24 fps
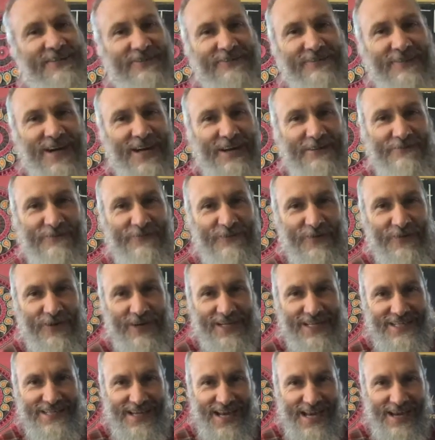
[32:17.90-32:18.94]
probably
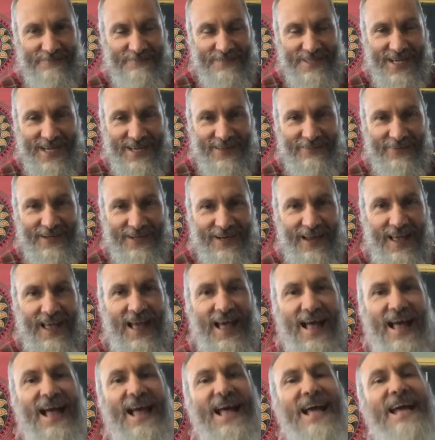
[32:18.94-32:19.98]
40 times say the word.
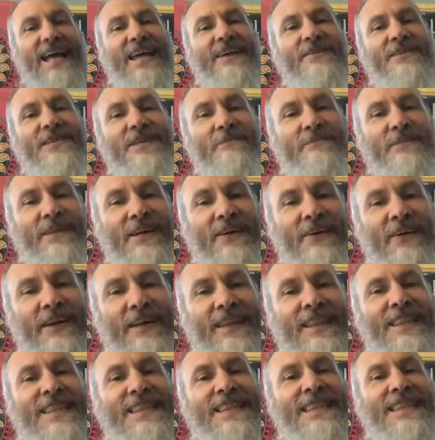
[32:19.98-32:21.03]
He was up there
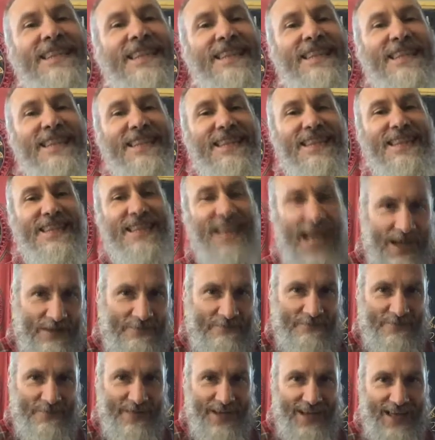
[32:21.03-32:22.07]
going, thumb,
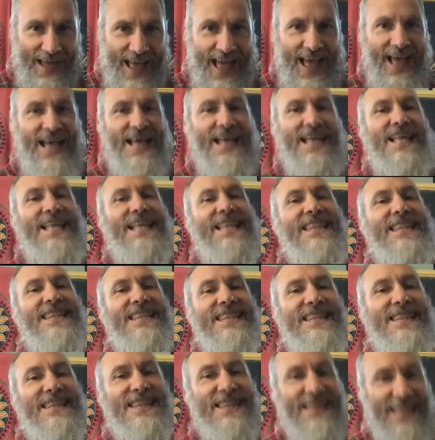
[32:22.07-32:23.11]

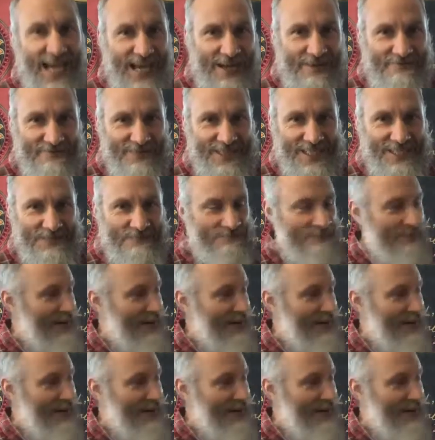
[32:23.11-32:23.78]
thumb, just